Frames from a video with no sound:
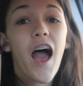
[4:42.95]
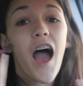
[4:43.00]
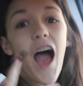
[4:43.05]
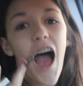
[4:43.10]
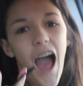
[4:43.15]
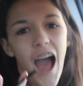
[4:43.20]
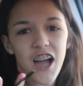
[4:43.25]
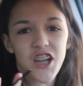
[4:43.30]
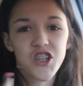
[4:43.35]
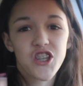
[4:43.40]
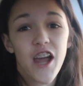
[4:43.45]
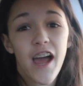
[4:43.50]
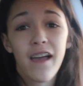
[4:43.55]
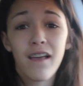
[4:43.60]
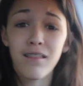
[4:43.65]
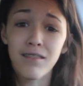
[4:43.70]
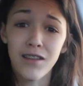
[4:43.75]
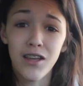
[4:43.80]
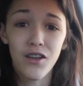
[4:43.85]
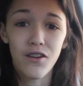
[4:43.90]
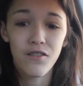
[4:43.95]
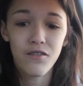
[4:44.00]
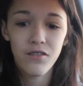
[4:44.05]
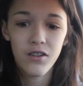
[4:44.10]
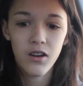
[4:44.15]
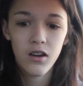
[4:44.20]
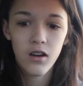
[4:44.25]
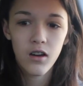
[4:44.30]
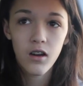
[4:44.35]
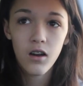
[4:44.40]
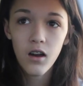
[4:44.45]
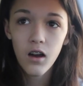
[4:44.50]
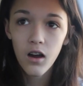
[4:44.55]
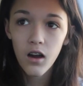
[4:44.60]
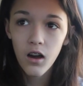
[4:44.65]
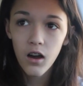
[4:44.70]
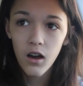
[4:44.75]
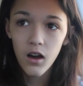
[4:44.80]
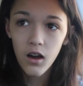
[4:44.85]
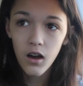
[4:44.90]
Hashtag live.
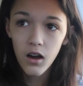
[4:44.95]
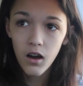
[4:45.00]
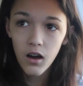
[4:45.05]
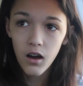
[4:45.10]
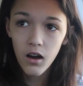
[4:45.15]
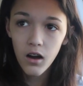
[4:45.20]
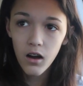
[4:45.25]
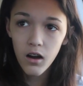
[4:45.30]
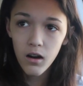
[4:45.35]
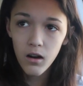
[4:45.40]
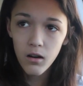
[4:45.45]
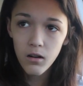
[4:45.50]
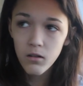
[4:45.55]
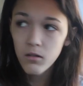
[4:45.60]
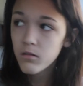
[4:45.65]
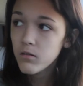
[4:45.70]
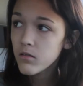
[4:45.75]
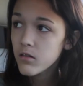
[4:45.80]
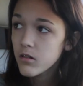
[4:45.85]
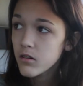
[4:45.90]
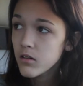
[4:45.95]
Oh.